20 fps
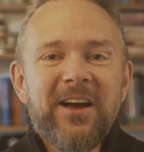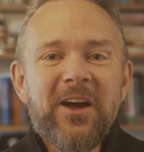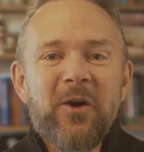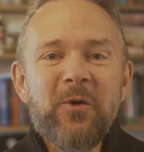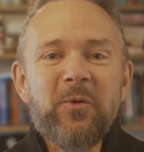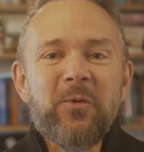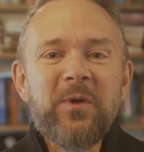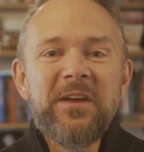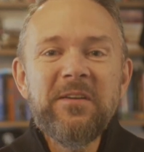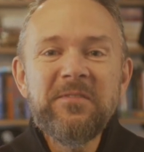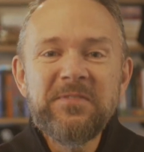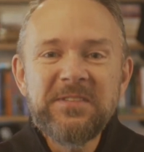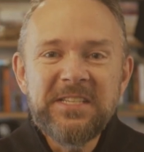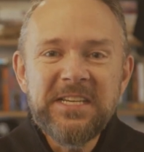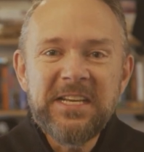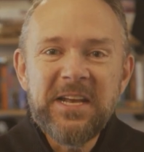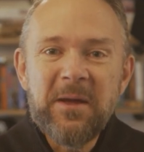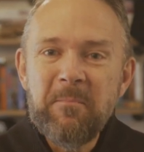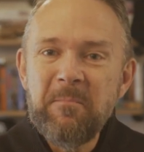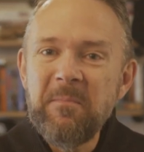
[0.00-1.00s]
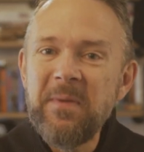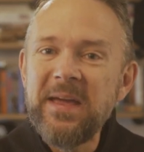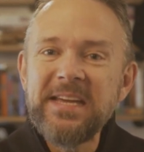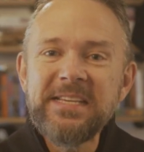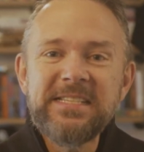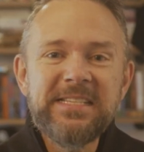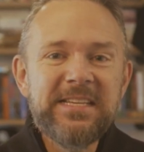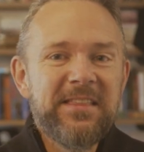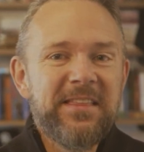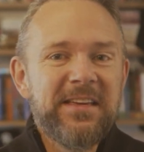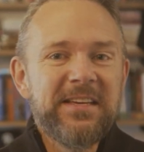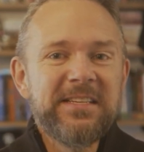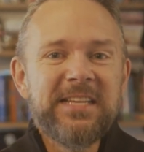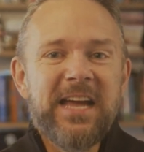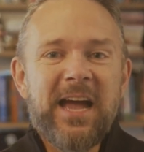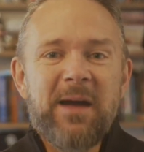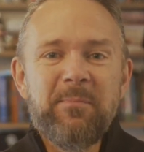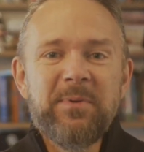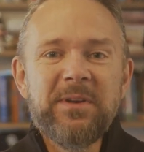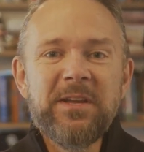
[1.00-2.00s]
We have seen amazing things
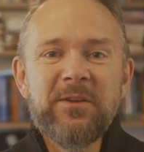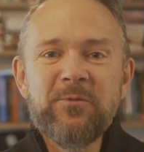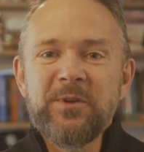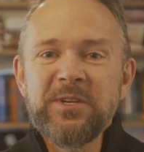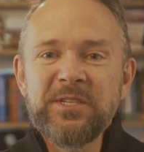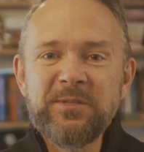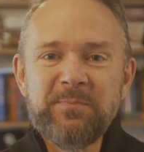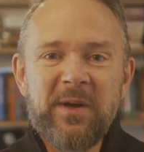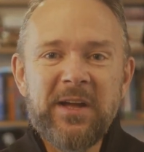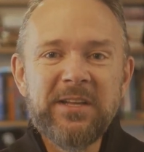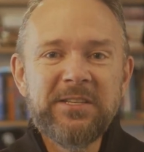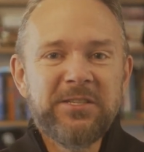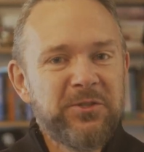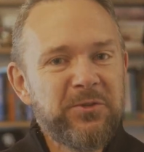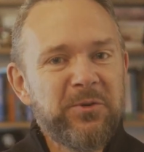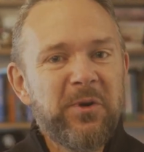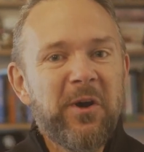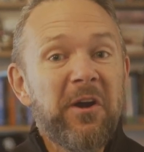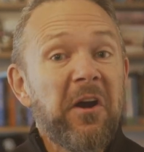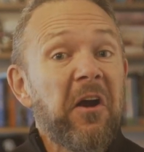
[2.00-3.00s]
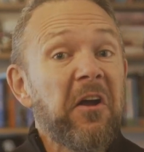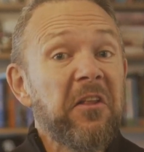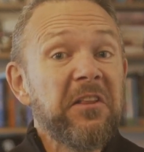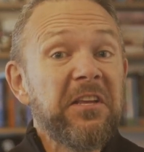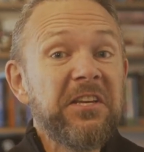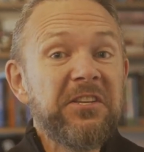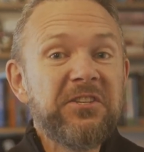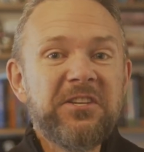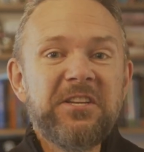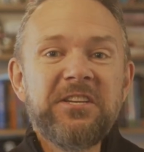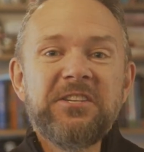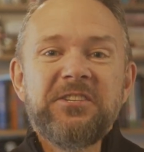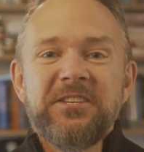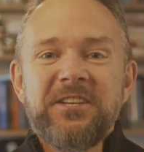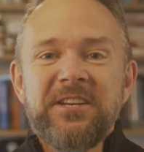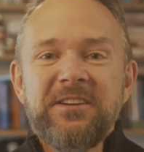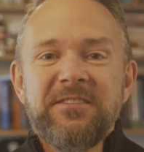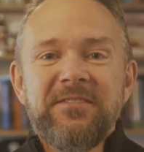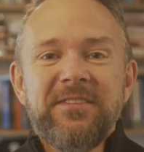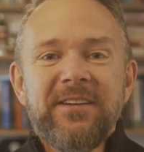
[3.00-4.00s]
happen in response to our Unleash
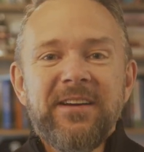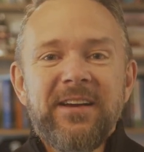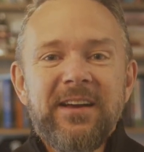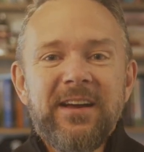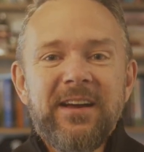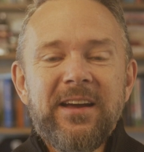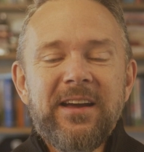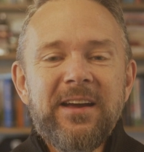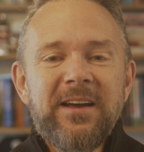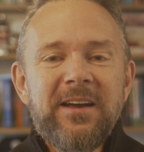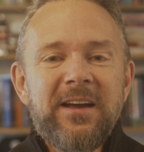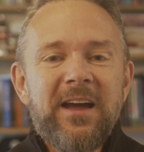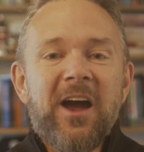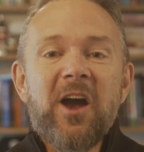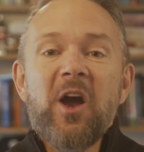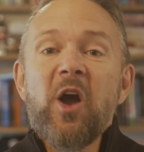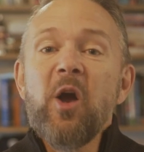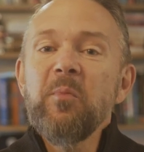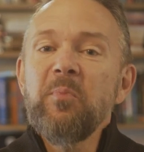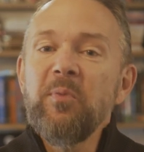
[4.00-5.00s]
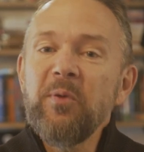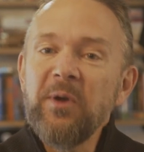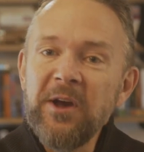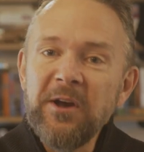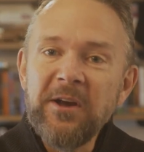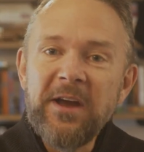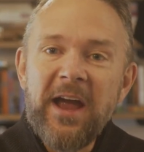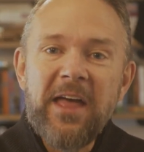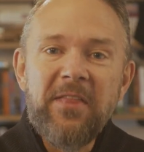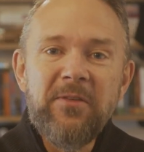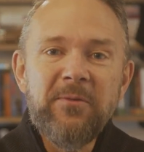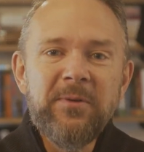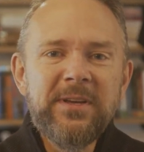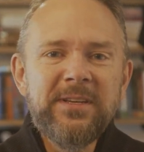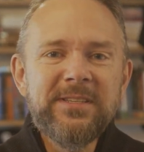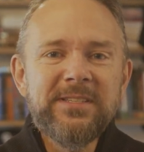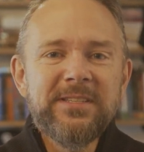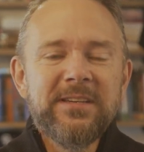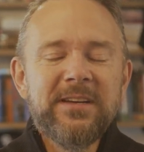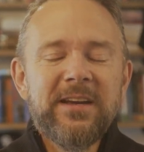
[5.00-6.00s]
initiative. Our prayer
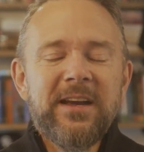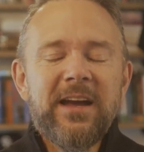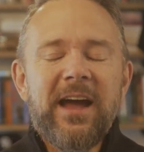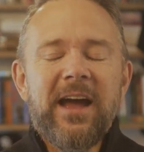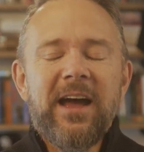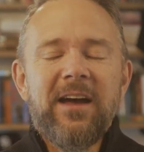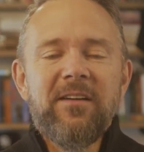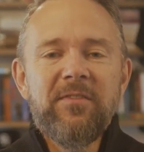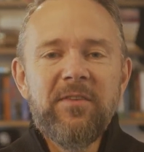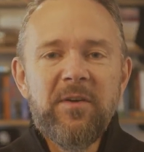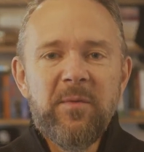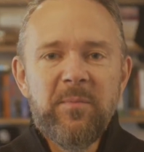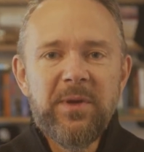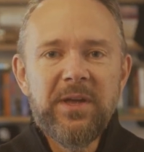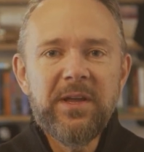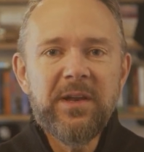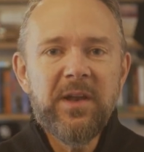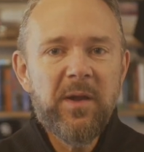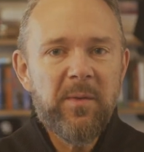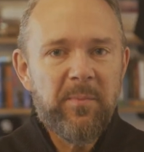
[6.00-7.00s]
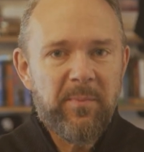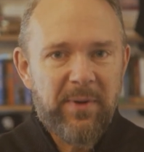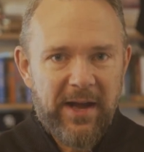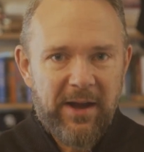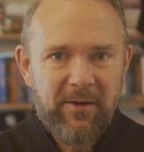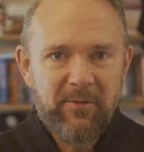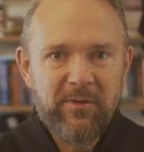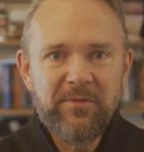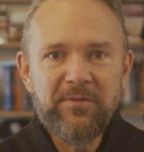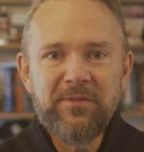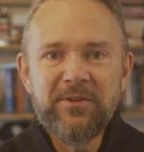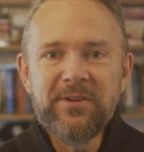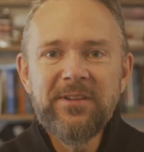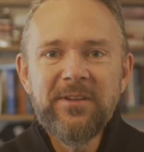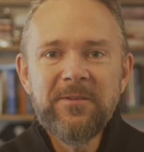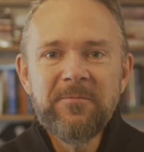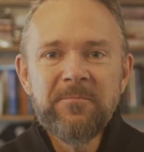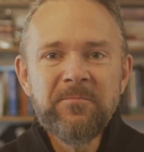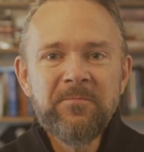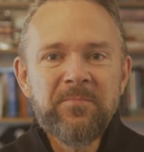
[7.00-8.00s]
gatherings have been powerful.
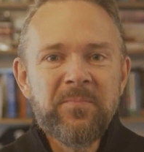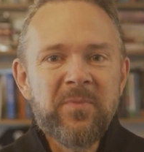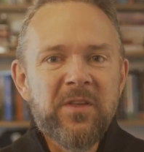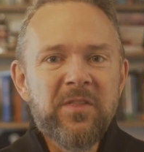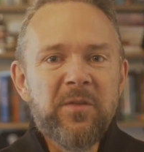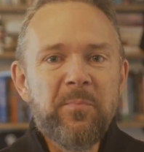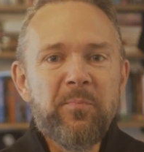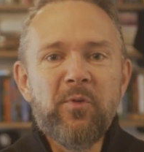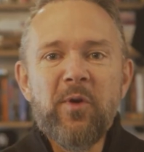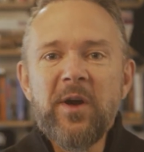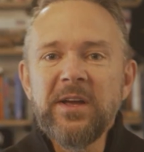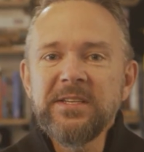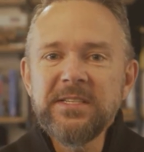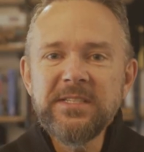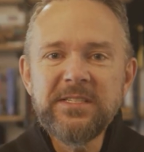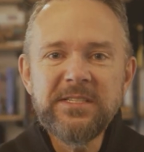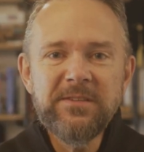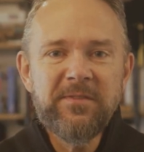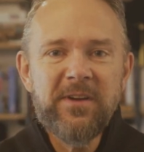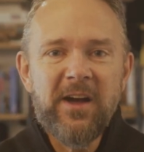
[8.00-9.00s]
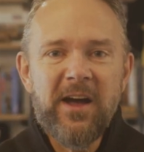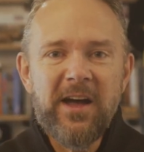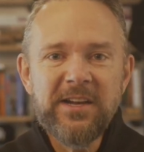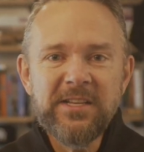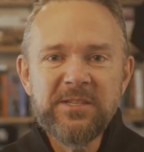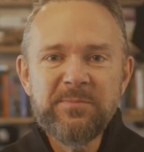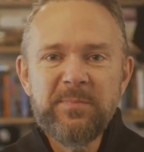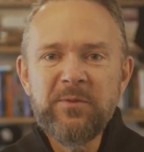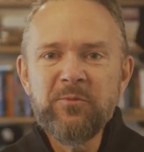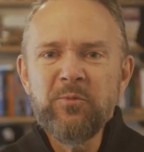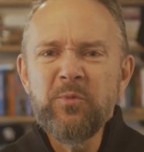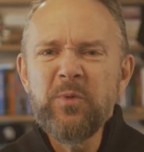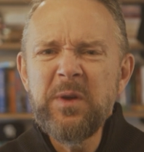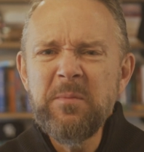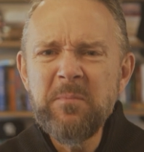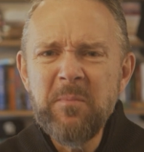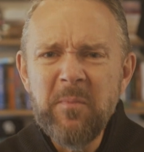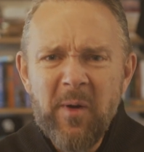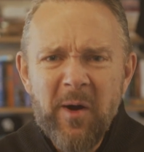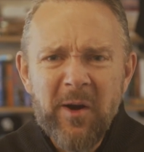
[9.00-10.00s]
The presence of God has been
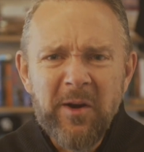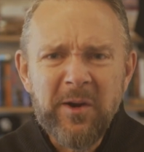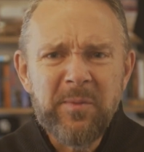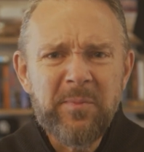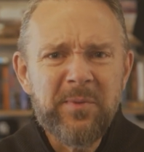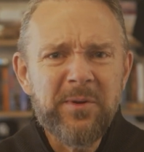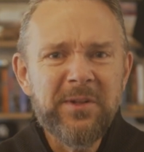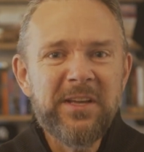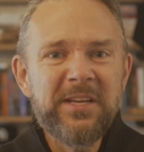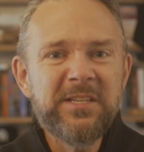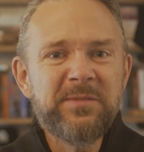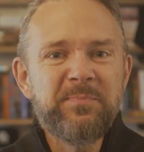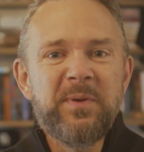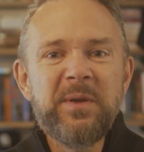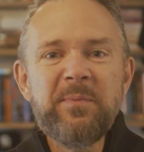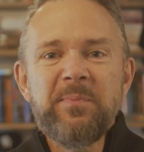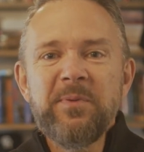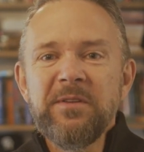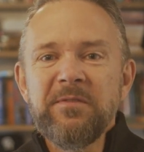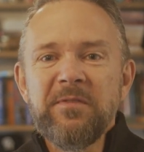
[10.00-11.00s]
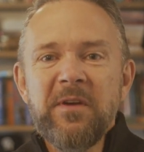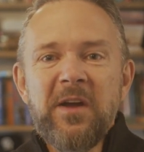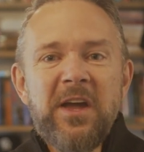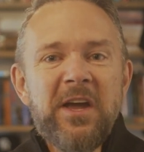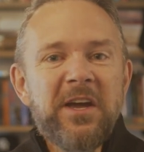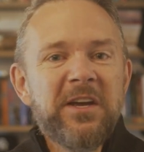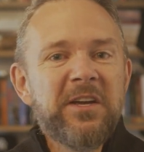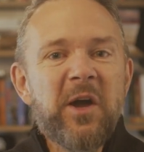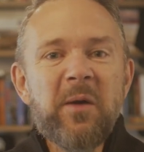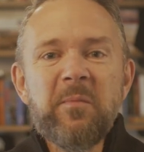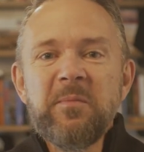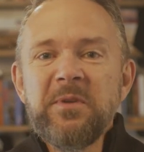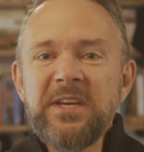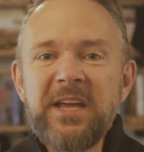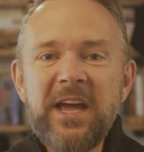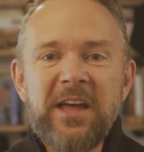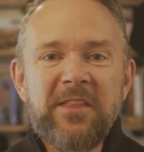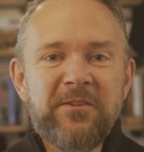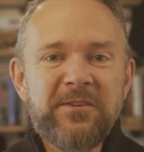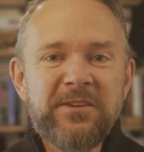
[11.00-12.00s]
remarkable as people have come
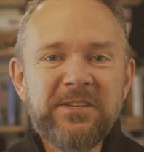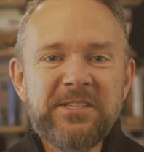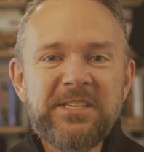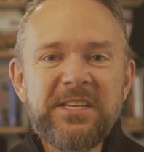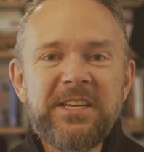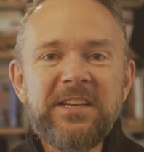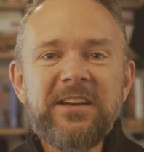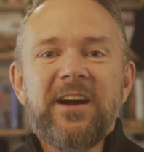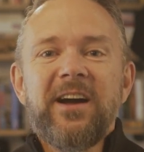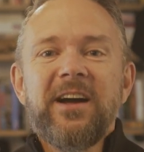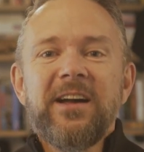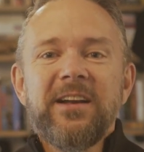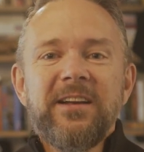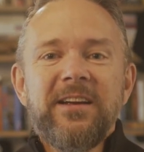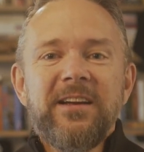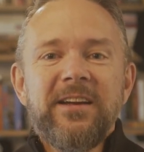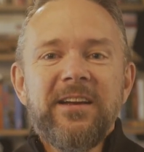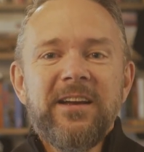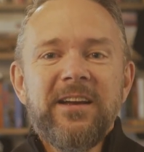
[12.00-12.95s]
together to seek God.